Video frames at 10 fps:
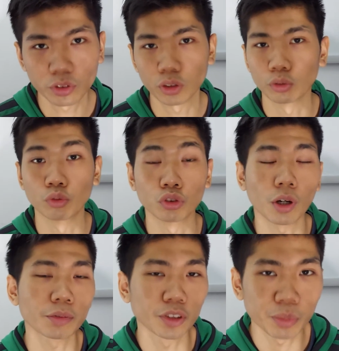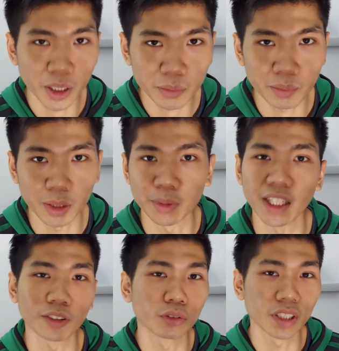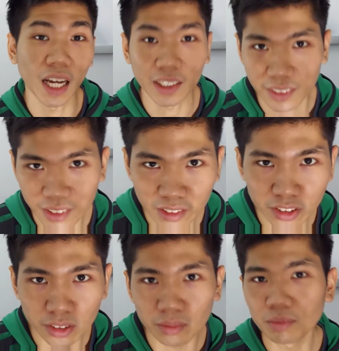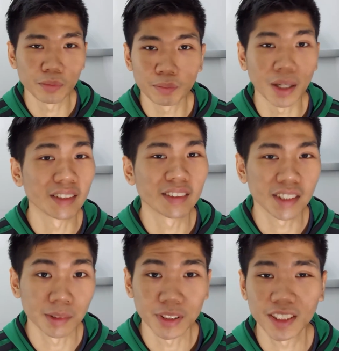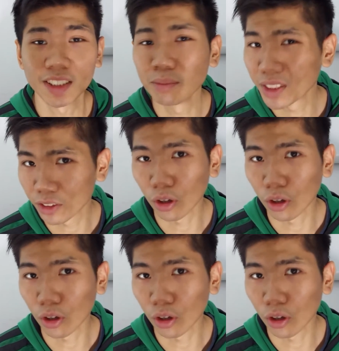So dropshipping may be a good idea, but it seems